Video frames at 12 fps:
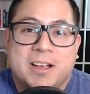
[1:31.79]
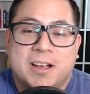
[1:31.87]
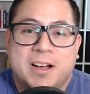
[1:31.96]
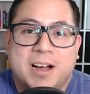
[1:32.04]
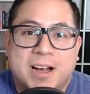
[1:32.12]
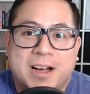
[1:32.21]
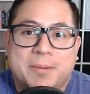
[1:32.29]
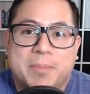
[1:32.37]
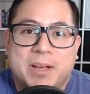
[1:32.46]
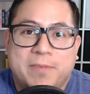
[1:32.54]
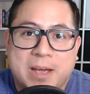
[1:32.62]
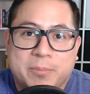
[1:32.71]
Uh, my
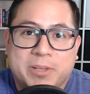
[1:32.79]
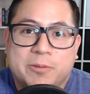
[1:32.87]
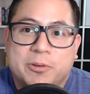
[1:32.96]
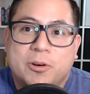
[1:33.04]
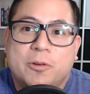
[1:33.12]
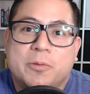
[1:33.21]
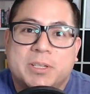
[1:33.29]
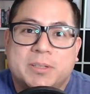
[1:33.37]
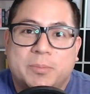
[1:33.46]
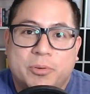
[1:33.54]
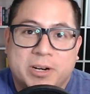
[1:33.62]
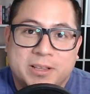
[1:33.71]
family would always
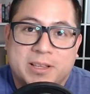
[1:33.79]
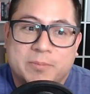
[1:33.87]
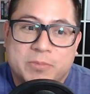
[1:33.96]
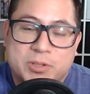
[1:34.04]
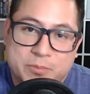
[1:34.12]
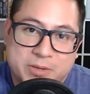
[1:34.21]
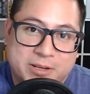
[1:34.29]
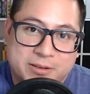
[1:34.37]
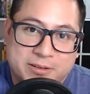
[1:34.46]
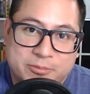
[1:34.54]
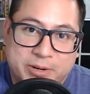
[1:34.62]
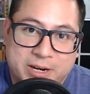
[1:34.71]
bring them to me
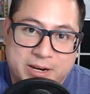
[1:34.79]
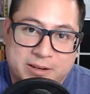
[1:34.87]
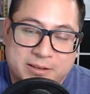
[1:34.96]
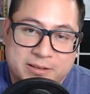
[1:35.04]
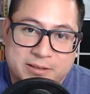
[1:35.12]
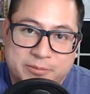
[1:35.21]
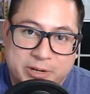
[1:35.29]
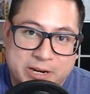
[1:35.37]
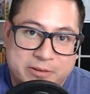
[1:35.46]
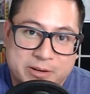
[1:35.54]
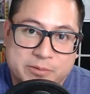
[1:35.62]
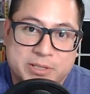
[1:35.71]
when
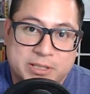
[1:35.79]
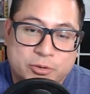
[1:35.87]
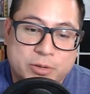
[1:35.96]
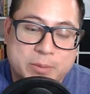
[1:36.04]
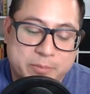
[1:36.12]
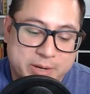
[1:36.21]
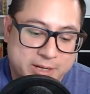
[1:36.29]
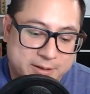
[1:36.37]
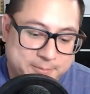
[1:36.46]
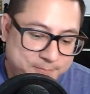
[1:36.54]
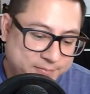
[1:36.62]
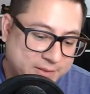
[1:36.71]
whenever there was a trip made.
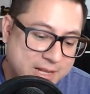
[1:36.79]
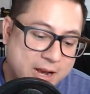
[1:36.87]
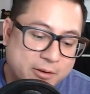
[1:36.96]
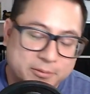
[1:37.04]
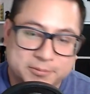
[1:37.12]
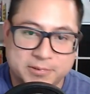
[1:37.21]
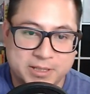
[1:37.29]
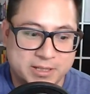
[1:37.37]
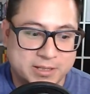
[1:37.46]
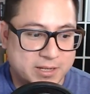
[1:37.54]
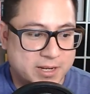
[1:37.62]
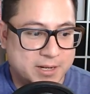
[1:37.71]
Now th-
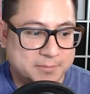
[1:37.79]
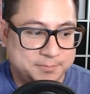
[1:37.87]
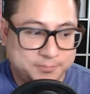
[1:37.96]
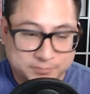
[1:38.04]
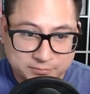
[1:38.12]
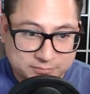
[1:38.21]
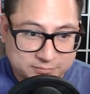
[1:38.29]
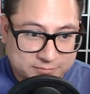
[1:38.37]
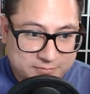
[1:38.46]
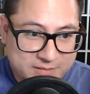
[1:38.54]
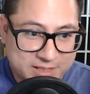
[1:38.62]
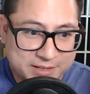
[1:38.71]
the
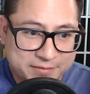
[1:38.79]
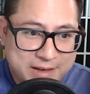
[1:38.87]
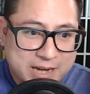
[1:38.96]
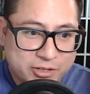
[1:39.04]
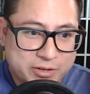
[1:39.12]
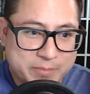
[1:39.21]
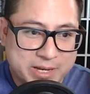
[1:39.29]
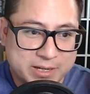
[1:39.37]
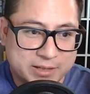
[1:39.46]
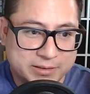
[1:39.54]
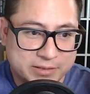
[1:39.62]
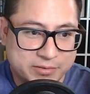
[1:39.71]
the factory made
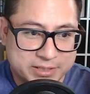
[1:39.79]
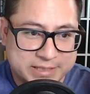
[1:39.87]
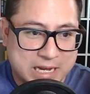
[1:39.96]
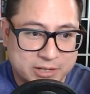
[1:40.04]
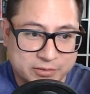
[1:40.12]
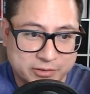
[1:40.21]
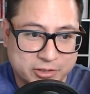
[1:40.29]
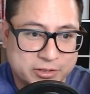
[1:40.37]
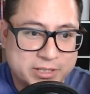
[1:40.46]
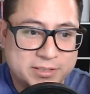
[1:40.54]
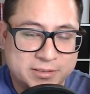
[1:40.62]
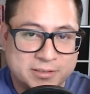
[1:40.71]
a different styles of
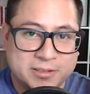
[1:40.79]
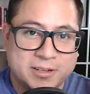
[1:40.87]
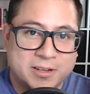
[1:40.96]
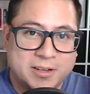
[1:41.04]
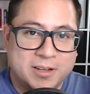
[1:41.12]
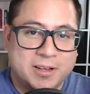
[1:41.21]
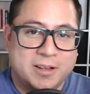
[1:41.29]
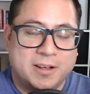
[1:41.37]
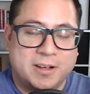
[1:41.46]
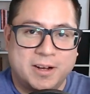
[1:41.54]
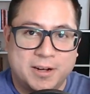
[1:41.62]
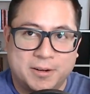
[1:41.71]
cookies.
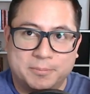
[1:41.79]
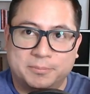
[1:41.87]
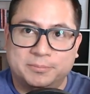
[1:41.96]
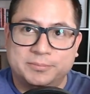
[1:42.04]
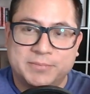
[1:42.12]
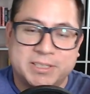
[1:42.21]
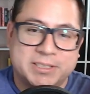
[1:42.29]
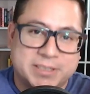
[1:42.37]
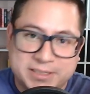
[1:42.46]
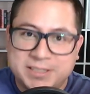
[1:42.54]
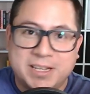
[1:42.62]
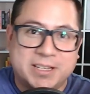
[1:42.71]
Um, this
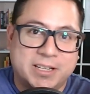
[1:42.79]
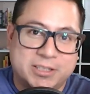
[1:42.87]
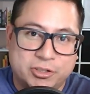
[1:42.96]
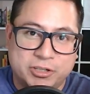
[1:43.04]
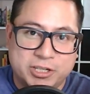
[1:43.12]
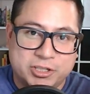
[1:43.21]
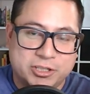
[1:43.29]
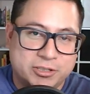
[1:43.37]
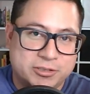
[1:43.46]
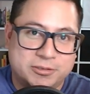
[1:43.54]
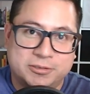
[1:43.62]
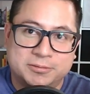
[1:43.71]
it's like a
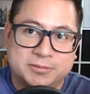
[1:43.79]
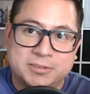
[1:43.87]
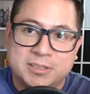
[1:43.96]
traditional